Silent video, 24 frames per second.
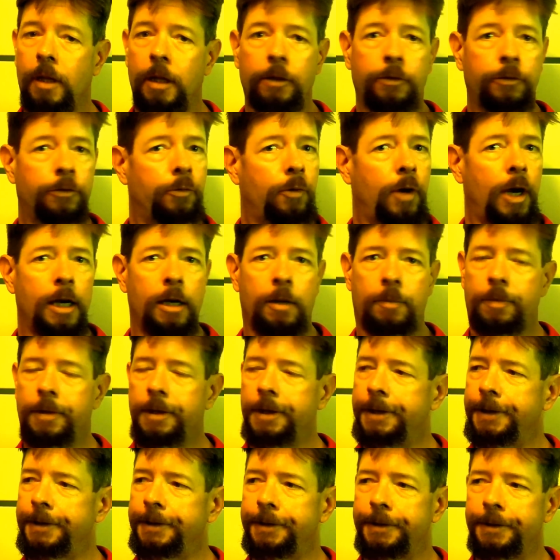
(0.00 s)
it's right up
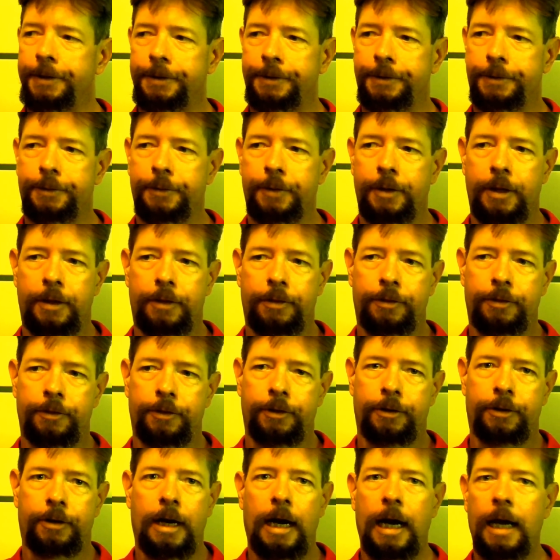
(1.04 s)
there with
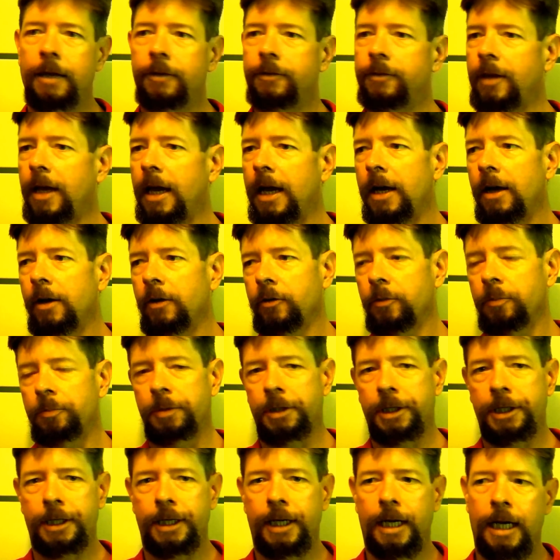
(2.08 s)
your Icehouse,
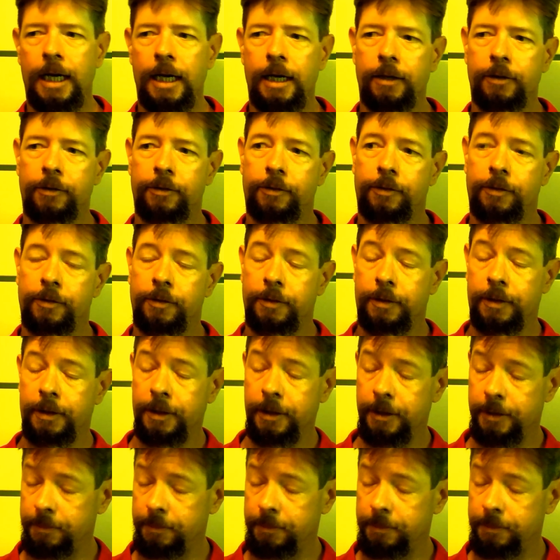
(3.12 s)
Bud Ice,